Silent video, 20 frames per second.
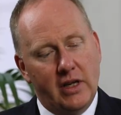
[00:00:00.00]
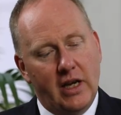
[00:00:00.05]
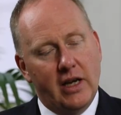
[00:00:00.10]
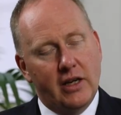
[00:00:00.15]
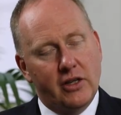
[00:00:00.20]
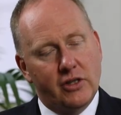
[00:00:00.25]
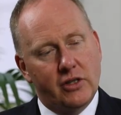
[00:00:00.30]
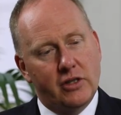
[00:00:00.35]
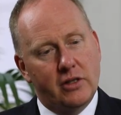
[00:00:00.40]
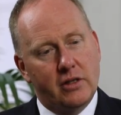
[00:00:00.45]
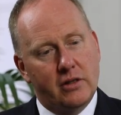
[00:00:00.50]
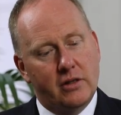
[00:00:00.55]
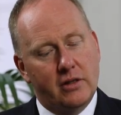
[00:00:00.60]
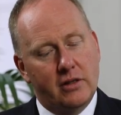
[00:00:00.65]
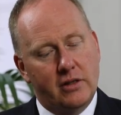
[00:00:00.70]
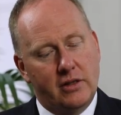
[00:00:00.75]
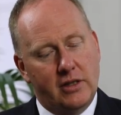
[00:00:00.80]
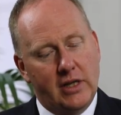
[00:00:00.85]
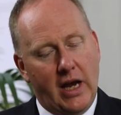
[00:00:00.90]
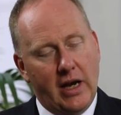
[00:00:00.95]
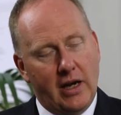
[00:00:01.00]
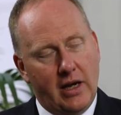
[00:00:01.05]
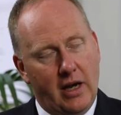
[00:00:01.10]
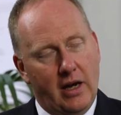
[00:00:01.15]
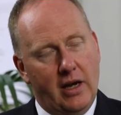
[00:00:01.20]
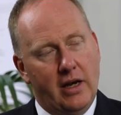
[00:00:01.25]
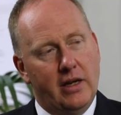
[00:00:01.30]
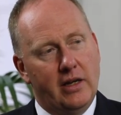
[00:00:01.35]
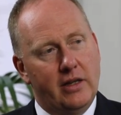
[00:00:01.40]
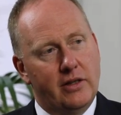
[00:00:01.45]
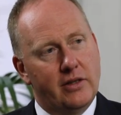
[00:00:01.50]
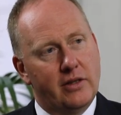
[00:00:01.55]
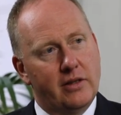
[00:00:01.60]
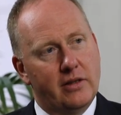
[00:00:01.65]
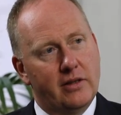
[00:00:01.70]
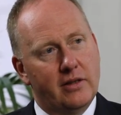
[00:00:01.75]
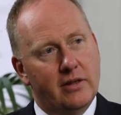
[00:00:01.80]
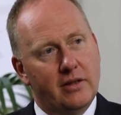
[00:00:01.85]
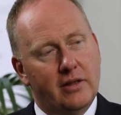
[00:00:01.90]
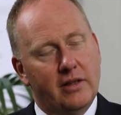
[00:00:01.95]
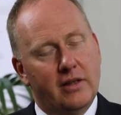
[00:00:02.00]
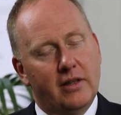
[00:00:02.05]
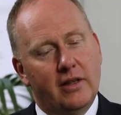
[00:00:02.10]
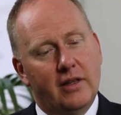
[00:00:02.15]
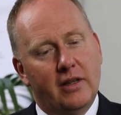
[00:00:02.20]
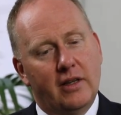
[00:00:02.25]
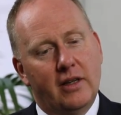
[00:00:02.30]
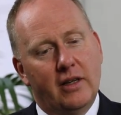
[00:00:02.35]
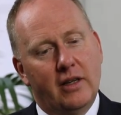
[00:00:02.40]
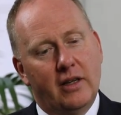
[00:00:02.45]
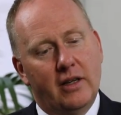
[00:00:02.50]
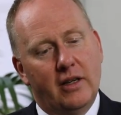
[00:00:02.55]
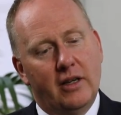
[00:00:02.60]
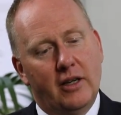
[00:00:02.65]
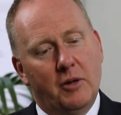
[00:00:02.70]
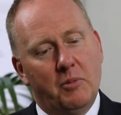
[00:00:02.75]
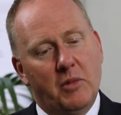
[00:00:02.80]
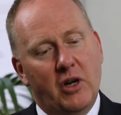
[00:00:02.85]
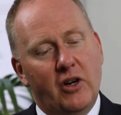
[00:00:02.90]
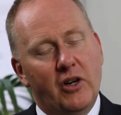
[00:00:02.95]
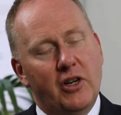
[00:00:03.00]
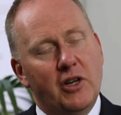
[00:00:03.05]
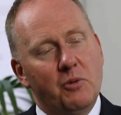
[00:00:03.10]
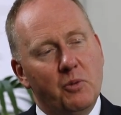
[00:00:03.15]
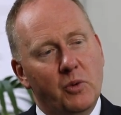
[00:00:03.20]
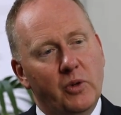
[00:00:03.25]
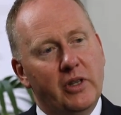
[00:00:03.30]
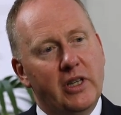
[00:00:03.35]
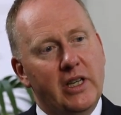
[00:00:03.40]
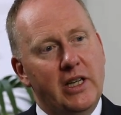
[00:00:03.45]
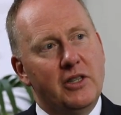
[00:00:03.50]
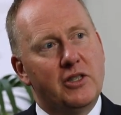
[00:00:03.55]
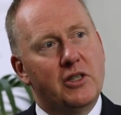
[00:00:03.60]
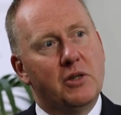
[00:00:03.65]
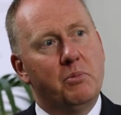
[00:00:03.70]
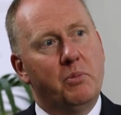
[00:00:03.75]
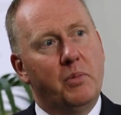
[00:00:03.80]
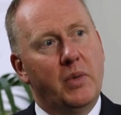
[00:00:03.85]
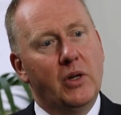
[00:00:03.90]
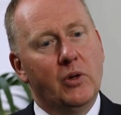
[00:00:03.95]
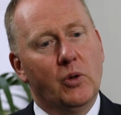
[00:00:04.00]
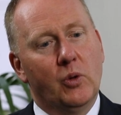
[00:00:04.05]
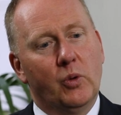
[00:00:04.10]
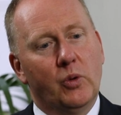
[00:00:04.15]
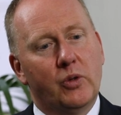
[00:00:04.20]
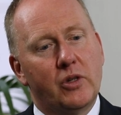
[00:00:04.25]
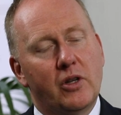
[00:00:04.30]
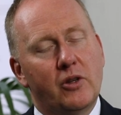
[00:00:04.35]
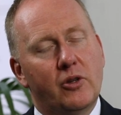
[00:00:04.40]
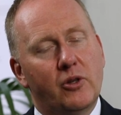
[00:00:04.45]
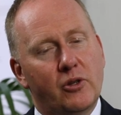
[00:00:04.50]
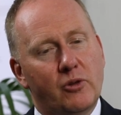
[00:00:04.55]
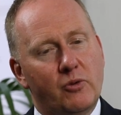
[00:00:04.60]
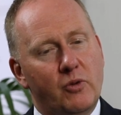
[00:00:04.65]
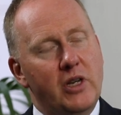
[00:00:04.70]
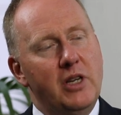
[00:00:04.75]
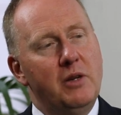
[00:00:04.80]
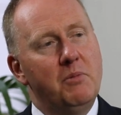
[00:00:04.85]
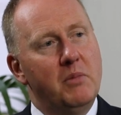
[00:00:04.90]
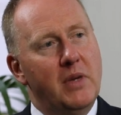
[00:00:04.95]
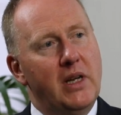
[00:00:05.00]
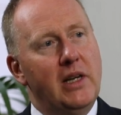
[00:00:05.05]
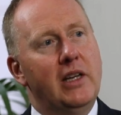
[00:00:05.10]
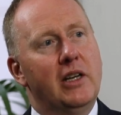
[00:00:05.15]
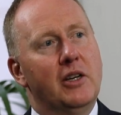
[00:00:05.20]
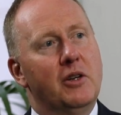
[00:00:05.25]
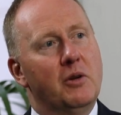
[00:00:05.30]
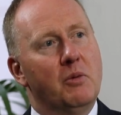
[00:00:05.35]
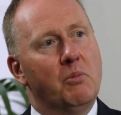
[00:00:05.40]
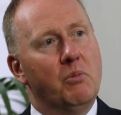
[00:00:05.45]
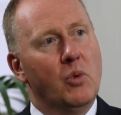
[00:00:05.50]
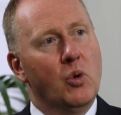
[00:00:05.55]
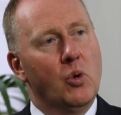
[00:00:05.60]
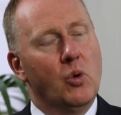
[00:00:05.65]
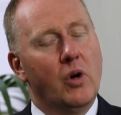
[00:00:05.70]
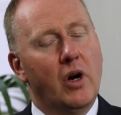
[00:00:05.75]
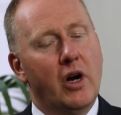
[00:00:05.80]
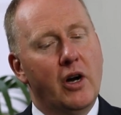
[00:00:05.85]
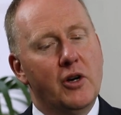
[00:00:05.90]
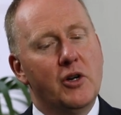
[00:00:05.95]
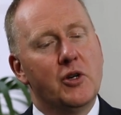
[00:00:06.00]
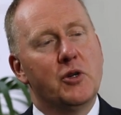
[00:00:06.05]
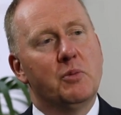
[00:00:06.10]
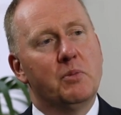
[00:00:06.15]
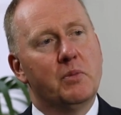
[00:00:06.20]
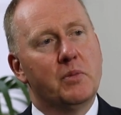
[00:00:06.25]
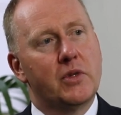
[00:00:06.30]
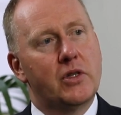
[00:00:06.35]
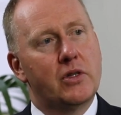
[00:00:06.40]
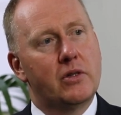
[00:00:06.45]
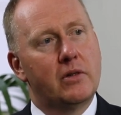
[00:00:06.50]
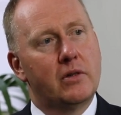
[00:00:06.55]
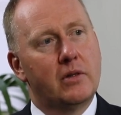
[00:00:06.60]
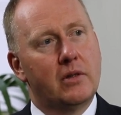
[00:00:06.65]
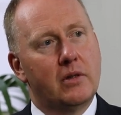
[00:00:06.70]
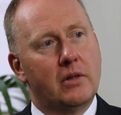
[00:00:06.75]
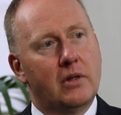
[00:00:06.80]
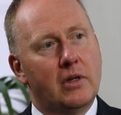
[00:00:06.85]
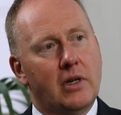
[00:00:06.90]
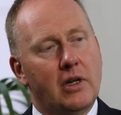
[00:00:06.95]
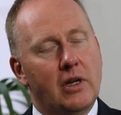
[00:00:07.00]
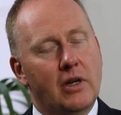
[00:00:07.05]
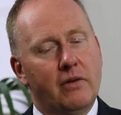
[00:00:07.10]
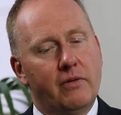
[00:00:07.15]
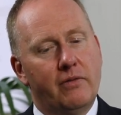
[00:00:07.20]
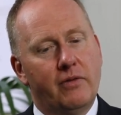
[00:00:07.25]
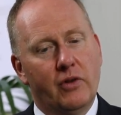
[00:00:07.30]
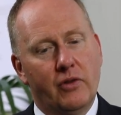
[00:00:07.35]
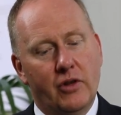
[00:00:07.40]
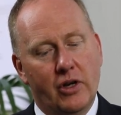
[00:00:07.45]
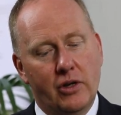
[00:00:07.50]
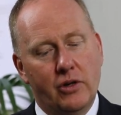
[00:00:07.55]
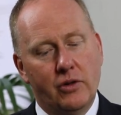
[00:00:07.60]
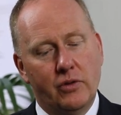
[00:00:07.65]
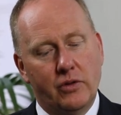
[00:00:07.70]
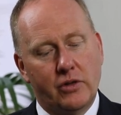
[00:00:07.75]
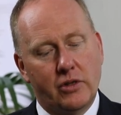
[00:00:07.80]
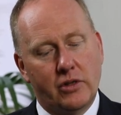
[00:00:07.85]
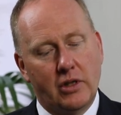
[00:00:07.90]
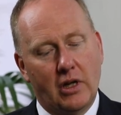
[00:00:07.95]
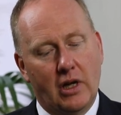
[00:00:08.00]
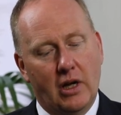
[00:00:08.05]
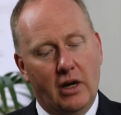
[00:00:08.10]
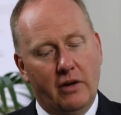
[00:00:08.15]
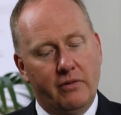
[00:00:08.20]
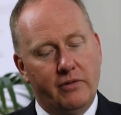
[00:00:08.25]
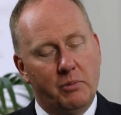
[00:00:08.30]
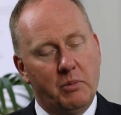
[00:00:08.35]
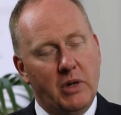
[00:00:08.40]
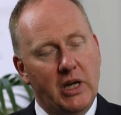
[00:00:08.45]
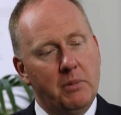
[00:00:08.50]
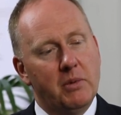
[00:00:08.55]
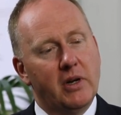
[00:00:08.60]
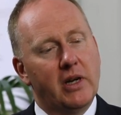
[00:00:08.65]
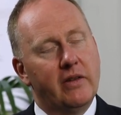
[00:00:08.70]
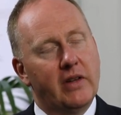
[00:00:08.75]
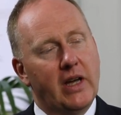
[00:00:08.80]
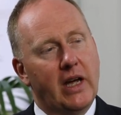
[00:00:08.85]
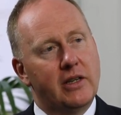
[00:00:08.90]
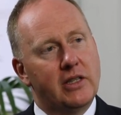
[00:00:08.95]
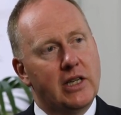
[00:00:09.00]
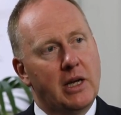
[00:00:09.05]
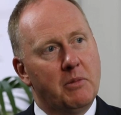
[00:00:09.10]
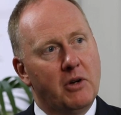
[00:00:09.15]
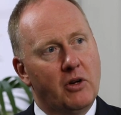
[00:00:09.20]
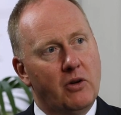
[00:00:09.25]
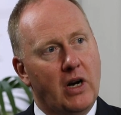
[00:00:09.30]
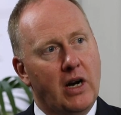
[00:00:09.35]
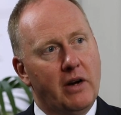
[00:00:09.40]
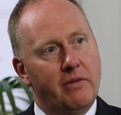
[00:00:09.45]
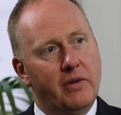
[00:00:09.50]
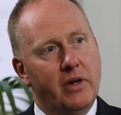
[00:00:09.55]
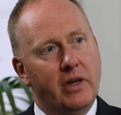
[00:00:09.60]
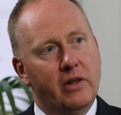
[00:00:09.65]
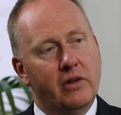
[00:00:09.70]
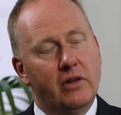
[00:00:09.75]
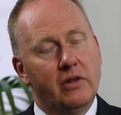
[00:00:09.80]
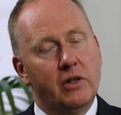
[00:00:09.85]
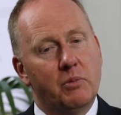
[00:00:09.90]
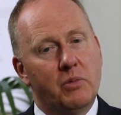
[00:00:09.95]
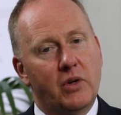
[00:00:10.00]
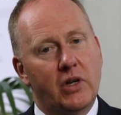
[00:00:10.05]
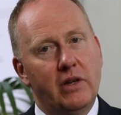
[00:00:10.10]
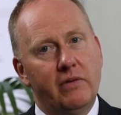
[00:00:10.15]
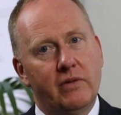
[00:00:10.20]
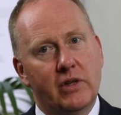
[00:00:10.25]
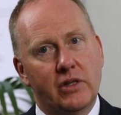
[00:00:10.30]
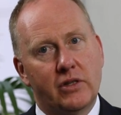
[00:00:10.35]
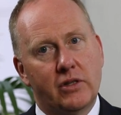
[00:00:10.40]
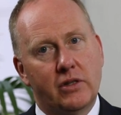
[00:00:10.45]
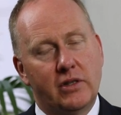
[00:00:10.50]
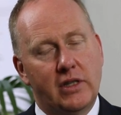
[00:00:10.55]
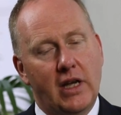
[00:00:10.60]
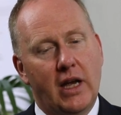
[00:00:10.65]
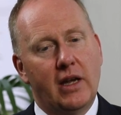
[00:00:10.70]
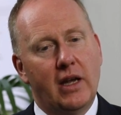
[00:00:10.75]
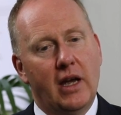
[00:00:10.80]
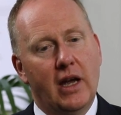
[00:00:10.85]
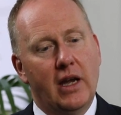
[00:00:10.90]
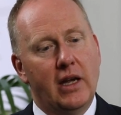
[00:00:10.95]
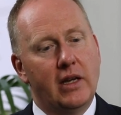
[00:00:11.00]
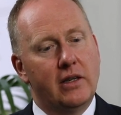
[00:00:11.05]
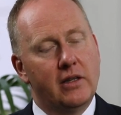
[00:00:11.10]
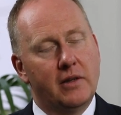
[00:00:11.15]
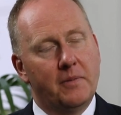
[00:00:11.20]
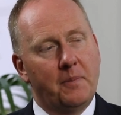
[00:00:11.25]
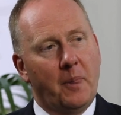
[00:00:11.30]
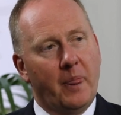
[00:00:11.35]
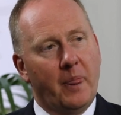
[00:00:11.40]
next decade, America will need to build 3 million more homes for those for people in that demographic than the previous decade.